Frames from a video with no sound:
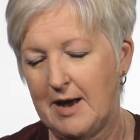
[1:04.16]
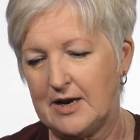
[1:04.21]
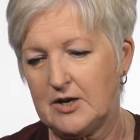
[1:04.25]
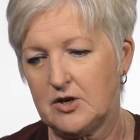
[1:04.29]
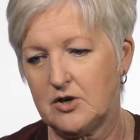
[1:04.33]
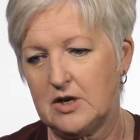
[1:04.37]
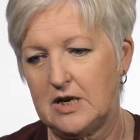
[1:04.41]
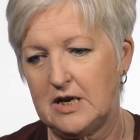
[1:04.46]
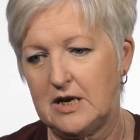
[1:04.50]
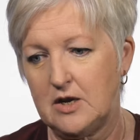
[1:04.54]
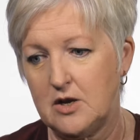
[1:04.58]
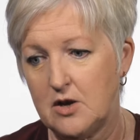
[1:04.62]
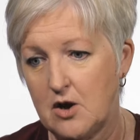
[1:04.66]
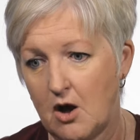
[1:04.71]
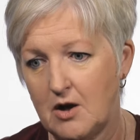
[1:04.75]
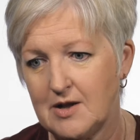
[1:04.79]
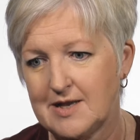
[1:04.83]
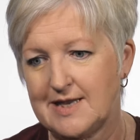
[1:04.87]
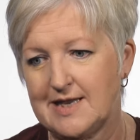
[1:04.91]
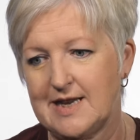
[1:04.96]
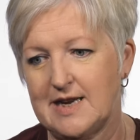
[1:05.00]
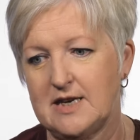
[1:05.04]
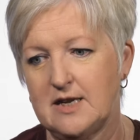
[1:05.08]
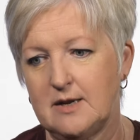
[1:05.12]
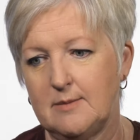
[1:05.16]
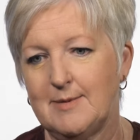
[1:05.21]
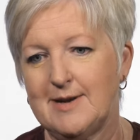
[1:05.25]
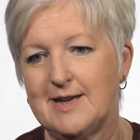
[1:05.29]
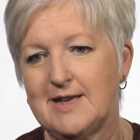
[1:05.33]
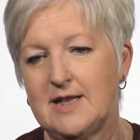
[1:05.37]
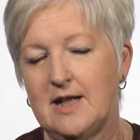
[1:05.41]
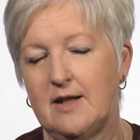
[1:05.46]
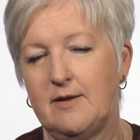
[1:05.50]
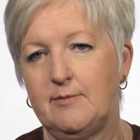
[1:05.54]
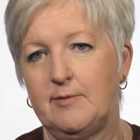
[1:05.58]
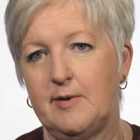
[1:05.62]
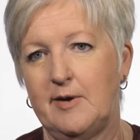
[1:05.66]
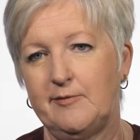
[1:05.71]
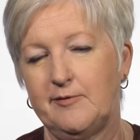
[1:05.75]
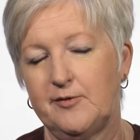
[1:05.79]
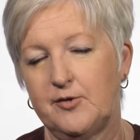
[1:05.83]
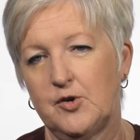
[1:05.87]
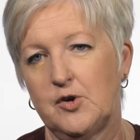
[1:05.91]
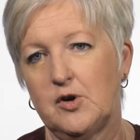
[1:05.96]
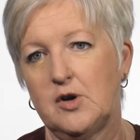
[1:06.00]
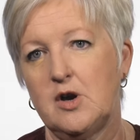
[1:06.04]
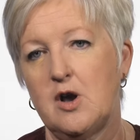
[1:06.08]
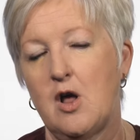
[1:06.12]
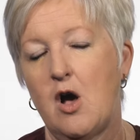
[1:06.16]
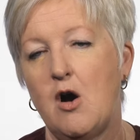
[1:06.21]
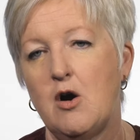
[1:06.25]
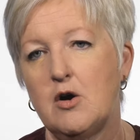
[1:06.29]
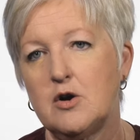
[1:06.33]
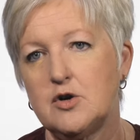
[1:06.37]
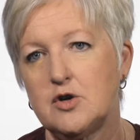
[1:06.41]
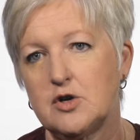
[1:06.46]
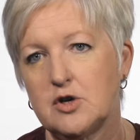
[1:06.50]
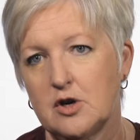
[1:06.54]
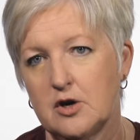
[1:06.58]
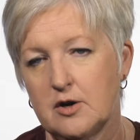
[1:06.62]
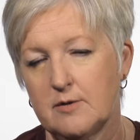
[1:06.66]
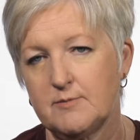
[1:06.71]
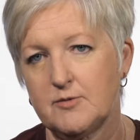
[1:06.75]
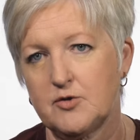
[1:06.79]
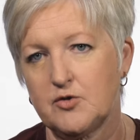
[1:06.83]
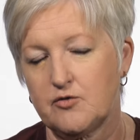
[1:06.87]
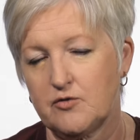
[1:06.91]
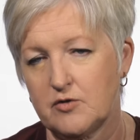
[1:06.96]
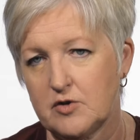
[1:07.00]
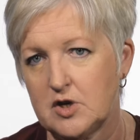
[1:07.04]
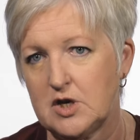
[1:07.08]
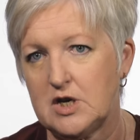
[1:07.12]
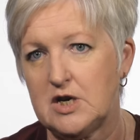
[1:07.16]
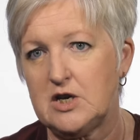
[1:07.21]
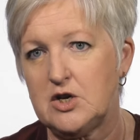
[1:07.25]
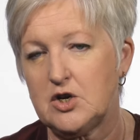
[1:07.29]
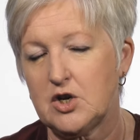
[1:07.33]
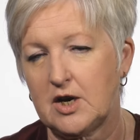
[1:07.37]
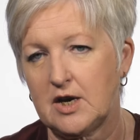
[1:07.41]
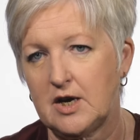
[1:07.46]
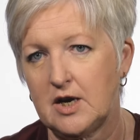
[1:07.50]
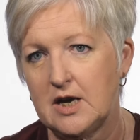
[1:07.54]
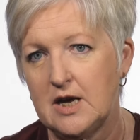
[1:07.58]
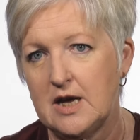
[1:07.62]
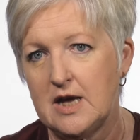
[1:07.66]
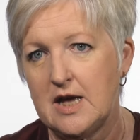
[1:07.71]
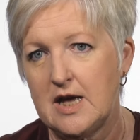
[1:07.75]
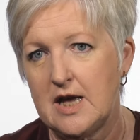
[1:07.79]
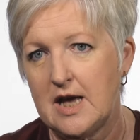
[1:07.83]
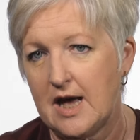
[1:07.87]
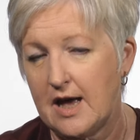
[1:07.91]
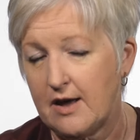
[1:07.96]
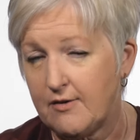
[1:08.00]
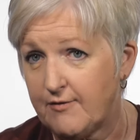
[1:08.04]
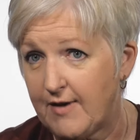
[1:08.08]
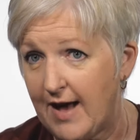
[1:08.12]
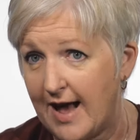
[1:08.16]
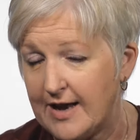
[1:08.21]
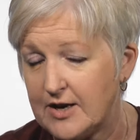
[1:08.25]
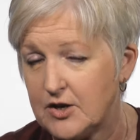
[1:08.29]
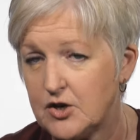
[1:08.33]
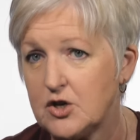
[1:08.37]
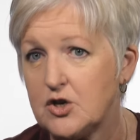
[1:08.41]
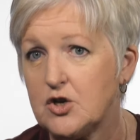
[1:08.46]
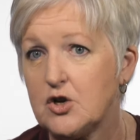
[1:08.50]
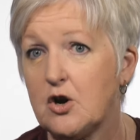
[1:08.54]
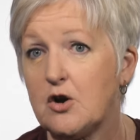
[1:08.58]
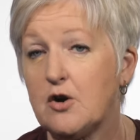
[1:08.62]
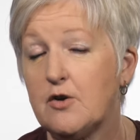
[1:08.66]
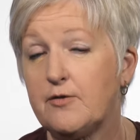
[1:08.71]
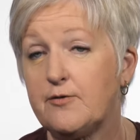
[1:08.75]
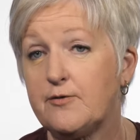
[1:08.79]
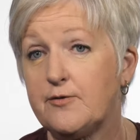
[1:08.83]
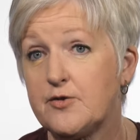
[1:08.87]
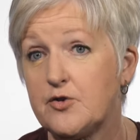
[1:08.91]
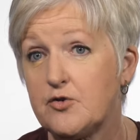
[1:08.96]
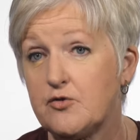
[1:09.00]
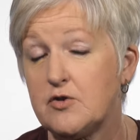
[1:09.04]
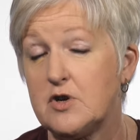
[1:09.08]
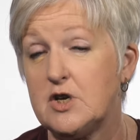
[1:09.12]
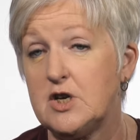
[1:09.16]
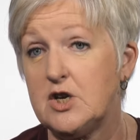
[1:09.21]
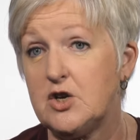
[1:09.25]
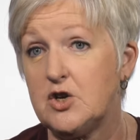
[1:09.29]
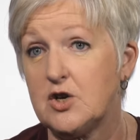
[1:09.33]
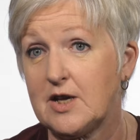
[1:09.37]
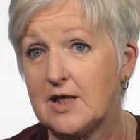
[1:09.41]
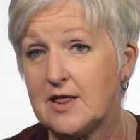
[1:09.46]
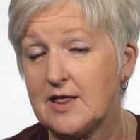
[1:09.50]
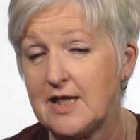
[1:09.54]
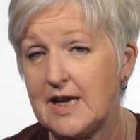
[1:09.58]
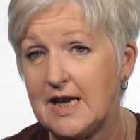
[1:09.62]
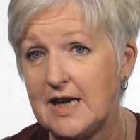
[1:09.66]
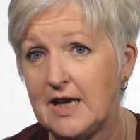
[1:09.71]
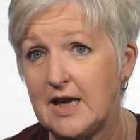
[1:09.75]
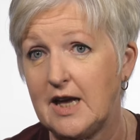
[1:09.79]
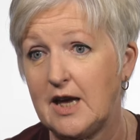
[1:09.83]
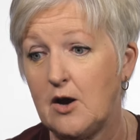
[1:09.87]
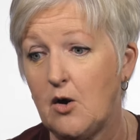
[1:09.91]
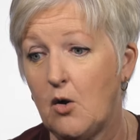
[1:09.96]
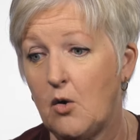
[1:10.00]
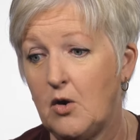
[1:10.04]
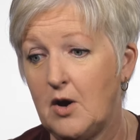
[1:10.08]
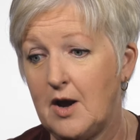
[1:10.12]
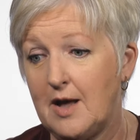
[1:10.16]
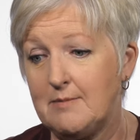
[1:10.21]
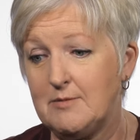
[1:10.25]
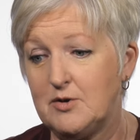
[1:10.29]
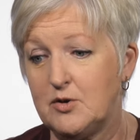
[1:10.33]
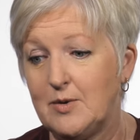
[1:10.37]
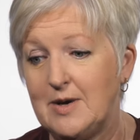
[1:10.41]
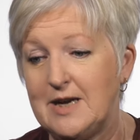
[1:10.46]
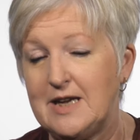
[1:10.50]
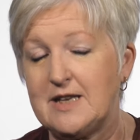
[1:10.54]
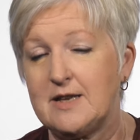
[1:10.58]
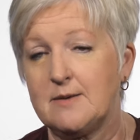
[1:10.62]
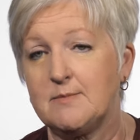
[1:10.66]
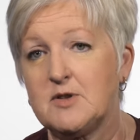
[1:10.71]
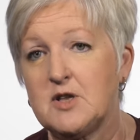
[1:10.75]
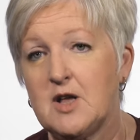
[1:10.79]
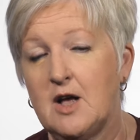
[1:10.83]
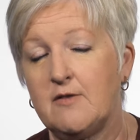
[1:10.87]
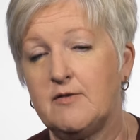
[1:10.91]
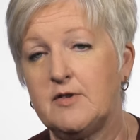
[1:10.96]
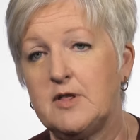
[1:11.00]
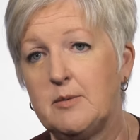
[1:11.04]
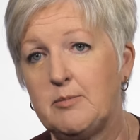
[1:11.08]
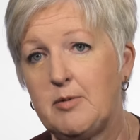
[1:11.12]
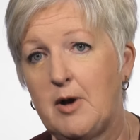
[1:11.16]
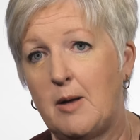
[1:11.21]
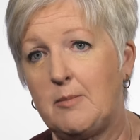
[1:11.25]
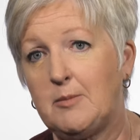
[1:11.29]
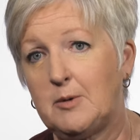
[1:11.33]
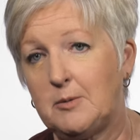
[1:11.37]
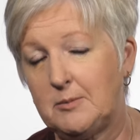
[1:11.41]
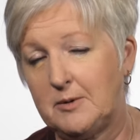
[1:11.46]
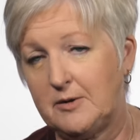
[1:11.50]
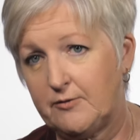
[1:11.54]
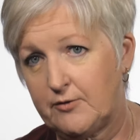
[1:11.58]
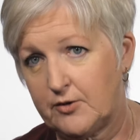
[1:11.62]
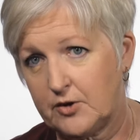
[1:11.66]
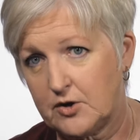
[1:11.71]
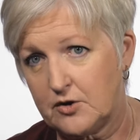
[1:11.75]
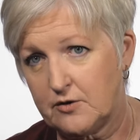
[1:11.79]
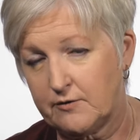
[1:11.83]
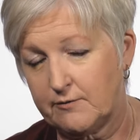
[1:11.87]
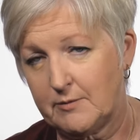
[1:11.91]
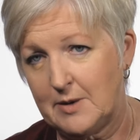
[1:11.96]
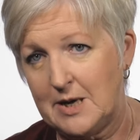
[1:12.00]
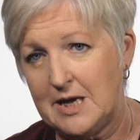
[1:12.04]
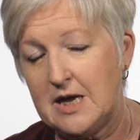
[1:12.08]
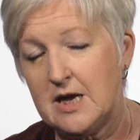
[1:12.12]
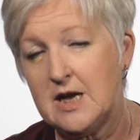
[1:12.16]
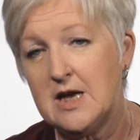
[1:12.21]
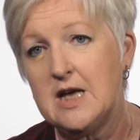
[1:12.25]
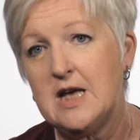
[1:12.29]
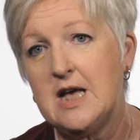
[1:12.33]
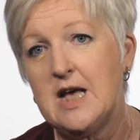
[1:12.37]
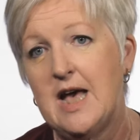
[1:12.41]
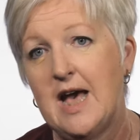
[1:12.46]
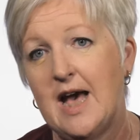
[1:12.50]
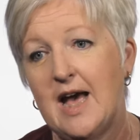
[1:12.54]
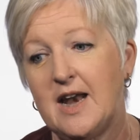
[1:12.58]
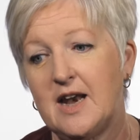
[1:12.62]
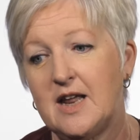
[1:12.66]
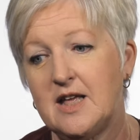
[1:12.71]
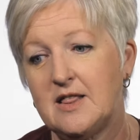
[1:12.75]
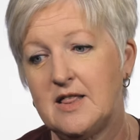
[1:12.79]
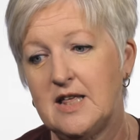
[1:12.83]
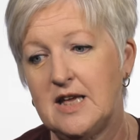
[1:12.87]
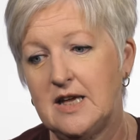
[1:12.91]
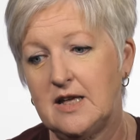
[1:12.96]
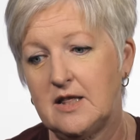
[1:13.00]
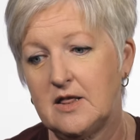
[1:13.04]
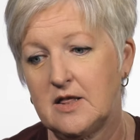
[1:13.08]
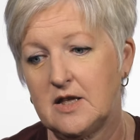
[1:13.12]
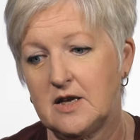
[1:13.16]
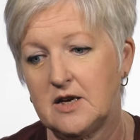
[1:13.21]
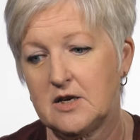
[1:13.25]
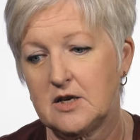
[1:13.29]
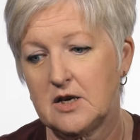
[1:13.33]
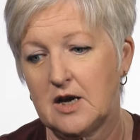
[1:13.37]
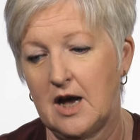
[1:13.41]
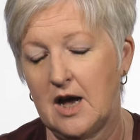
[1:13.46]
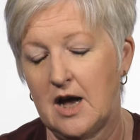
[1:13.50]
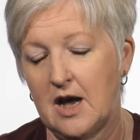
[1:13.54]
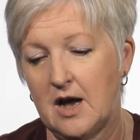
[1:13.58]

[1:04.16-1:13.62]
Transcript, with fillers: actually not setting myself up for a long-term strategic advantage or strategic thinking. All I'm doing is I'm solving the problem in front of me. And I think that